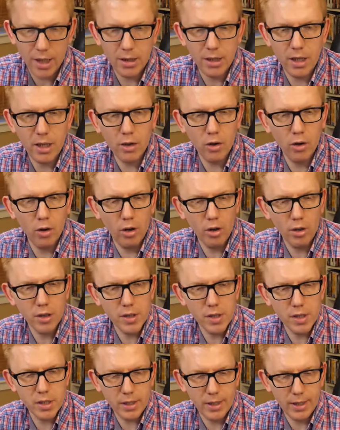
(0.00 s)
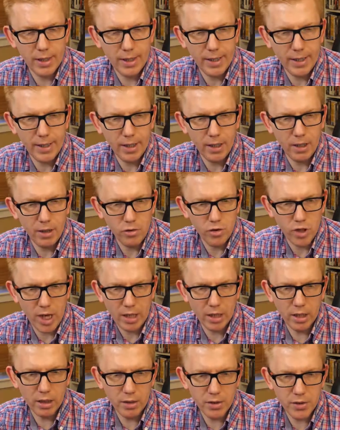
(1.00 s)
Then got
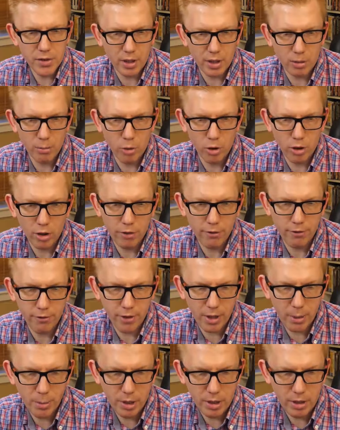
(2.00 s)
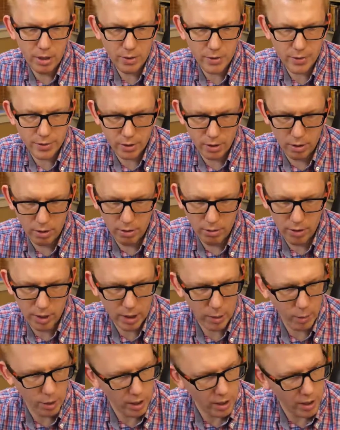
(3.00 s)
Jack Nicholson and Morgan Freeman, so
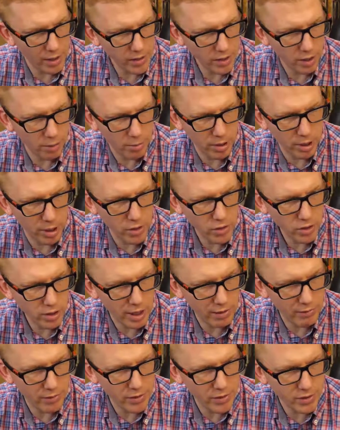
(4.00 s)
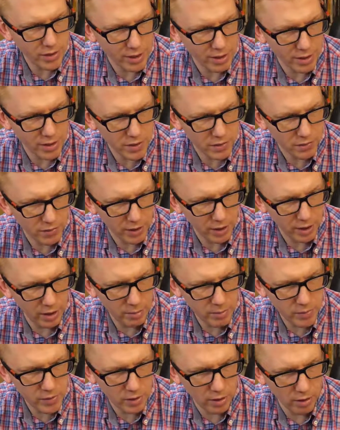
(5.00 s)
quite a nice combination. Haven't seen this
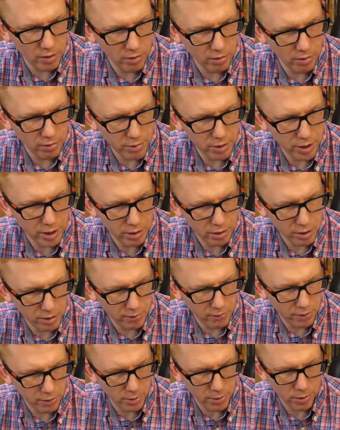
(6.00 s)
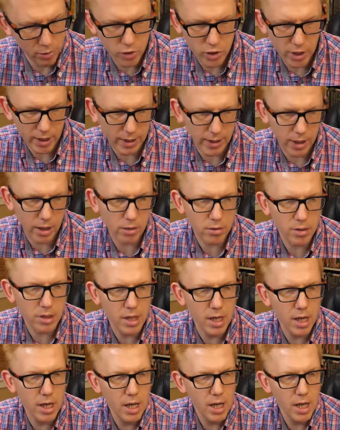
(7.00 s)
film, so really looking forward to check it out.